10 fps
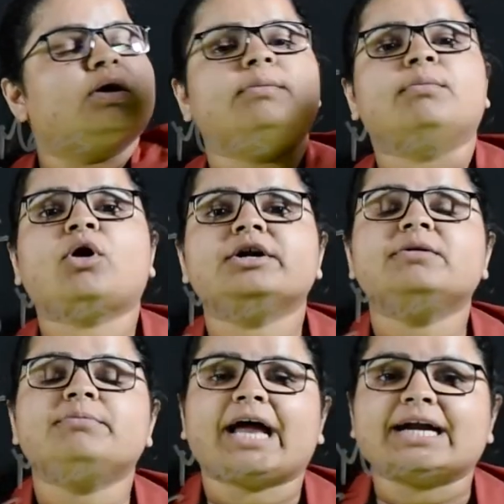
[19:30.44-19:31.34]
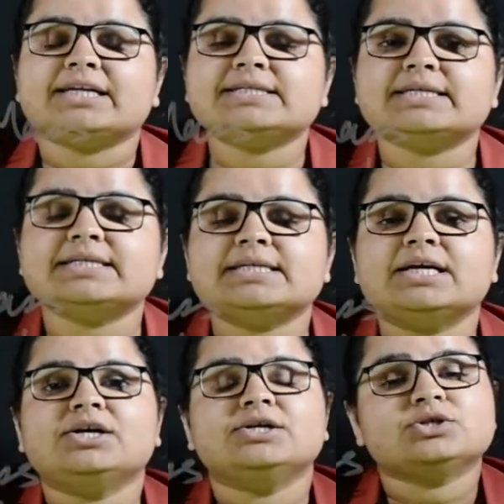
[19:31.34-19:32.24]
modern practices
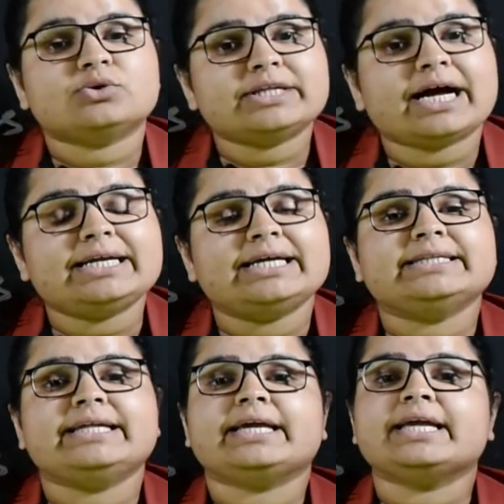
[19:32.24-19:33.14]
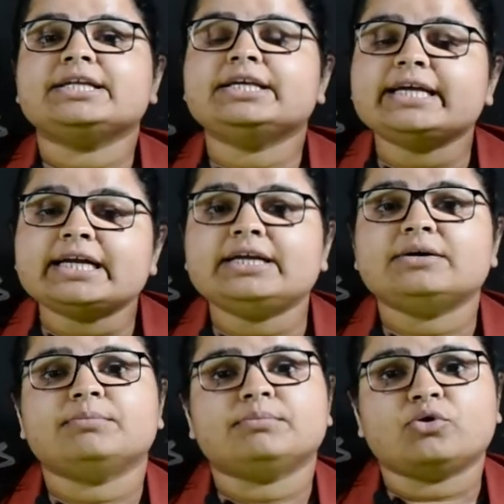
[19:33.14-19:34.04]
so that they can yield
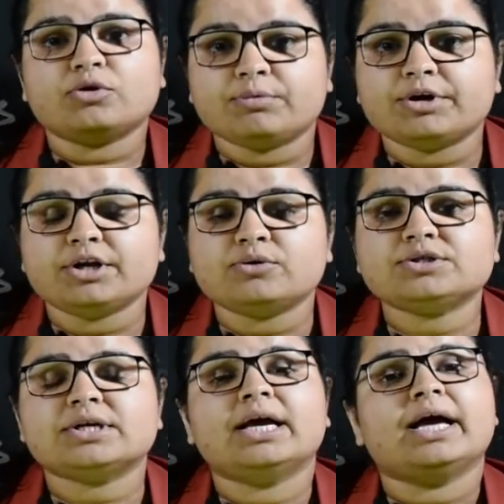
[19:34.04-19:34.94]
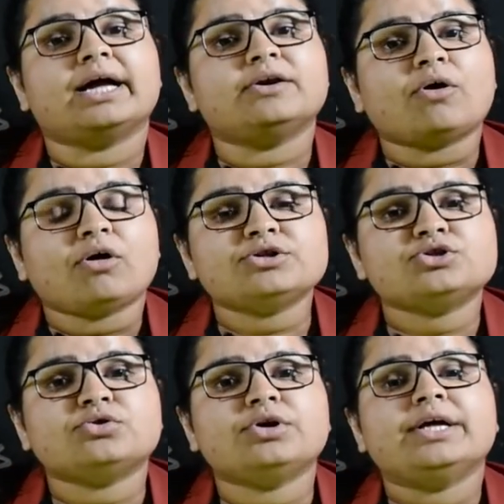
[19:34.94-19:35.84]
more produce and also
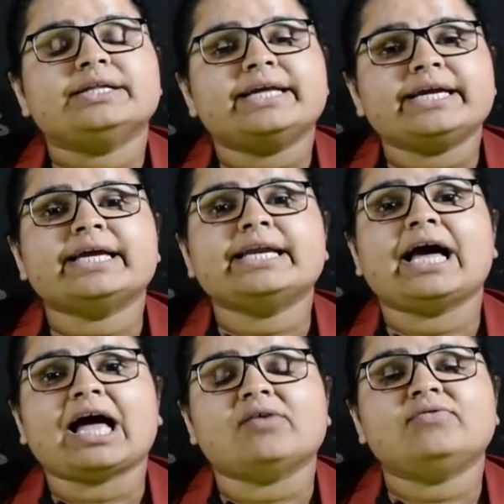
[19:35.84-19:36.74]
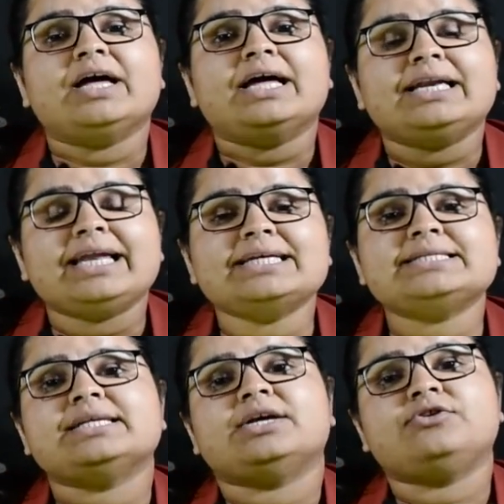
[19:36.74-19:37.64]
they can have
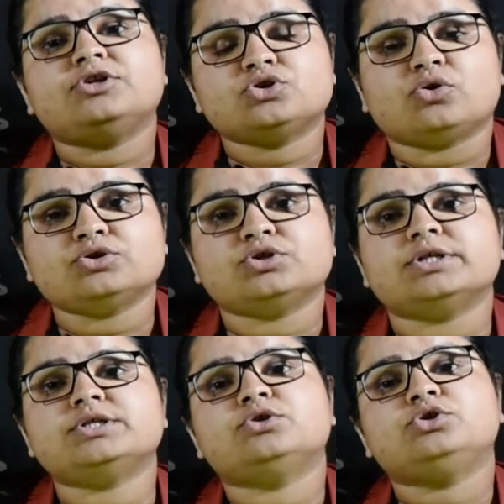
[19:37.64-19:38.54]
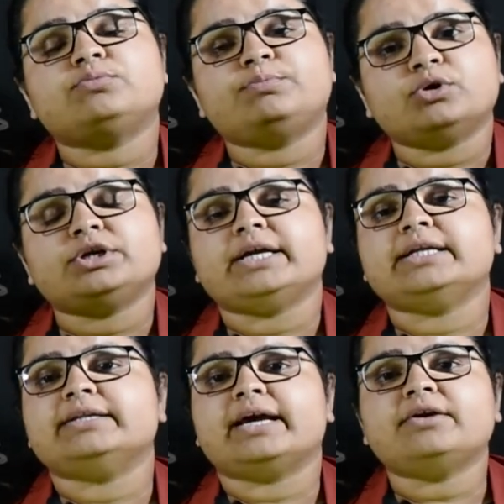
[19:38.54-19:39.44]
less resources to put
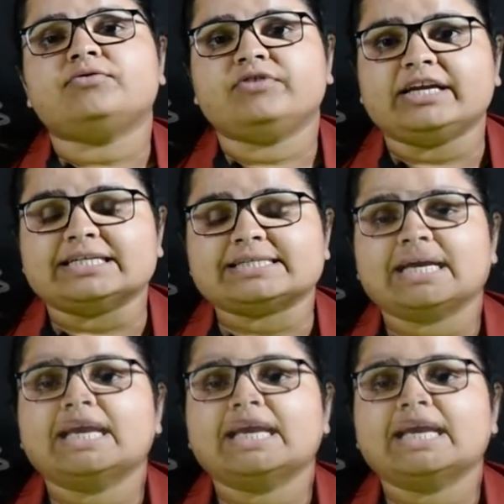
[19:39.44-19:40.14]
in their fields.